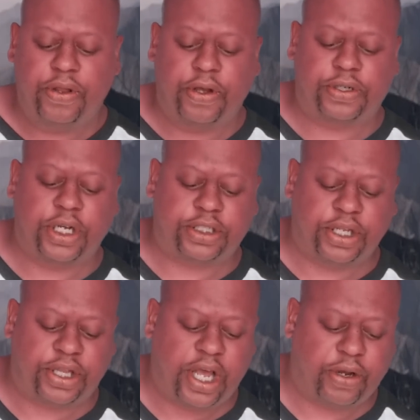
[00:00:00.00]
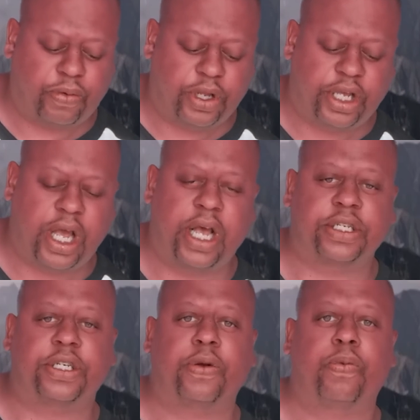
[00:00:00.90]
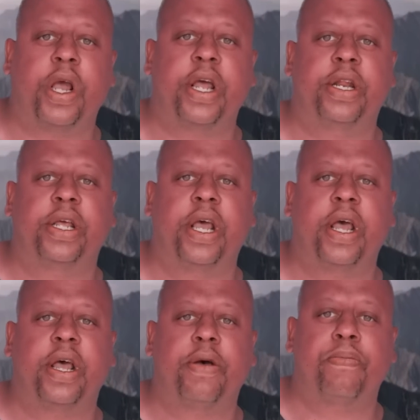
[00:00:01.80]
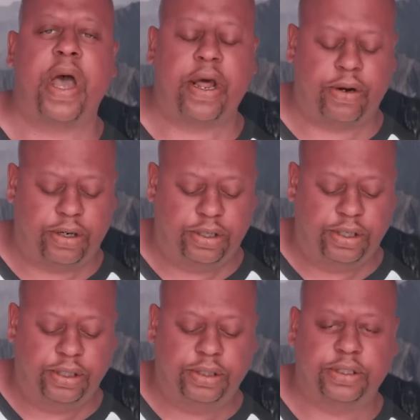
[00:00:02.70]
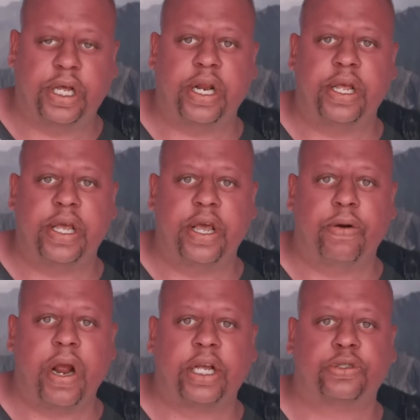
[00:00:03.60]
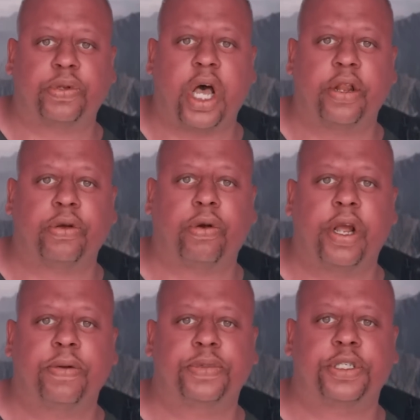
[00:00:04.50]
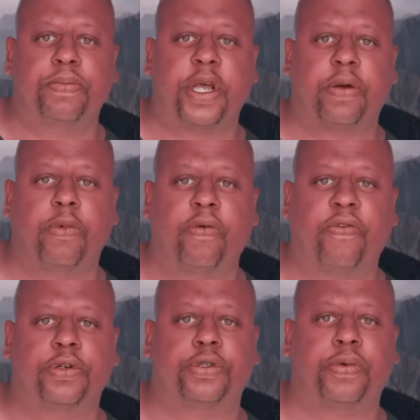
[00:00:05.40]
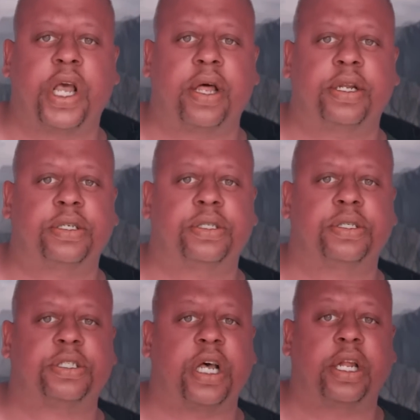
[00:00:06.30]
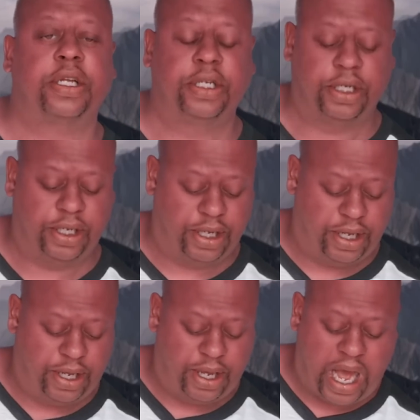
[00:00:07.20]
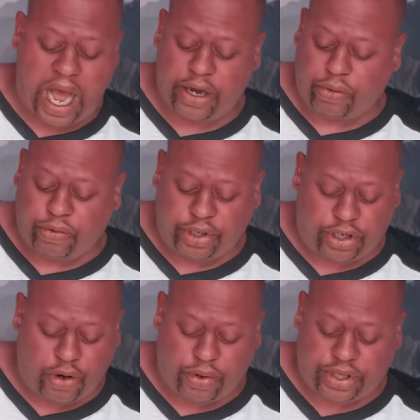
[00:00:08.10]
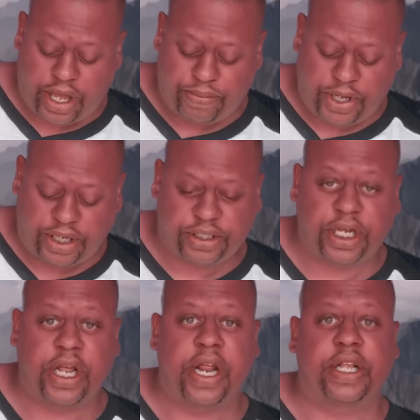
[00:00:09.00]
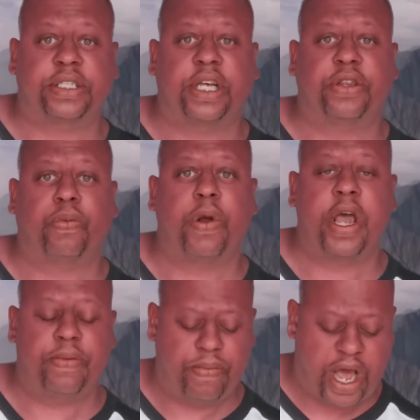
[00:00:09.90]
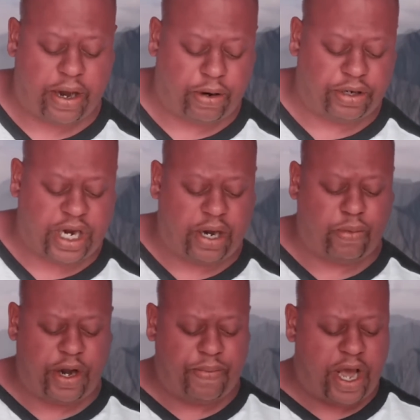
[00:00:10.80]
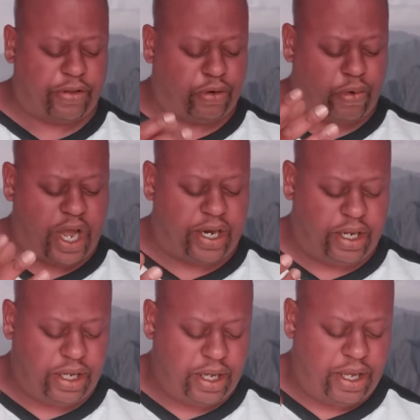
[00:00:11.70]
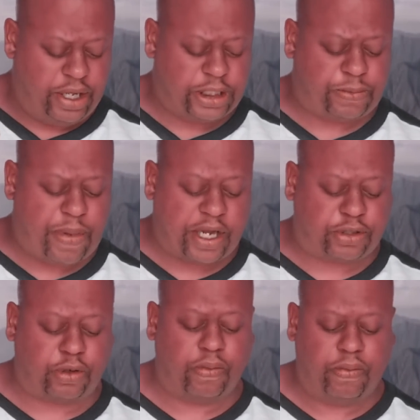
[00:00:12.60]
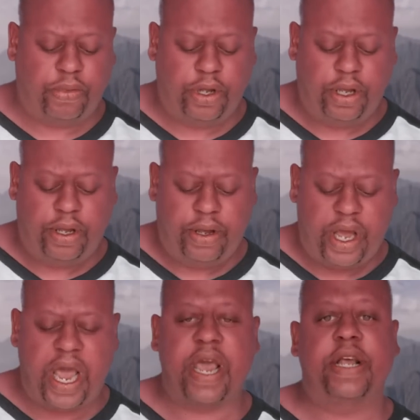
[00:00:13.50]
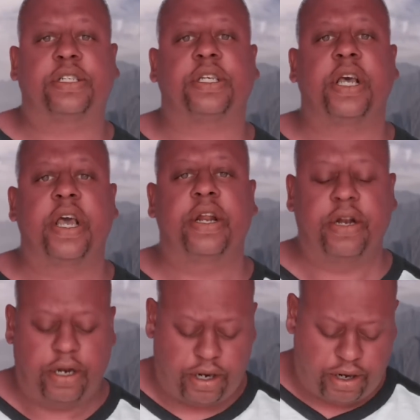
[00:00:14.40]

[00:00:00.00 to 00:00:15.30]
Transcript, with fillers: there's such a thing really as a red matter that interacts with holograms to make it more virtual reality solid. I don't really know what that means. It, it is said the red matter, not red matter, the red spectrum aids in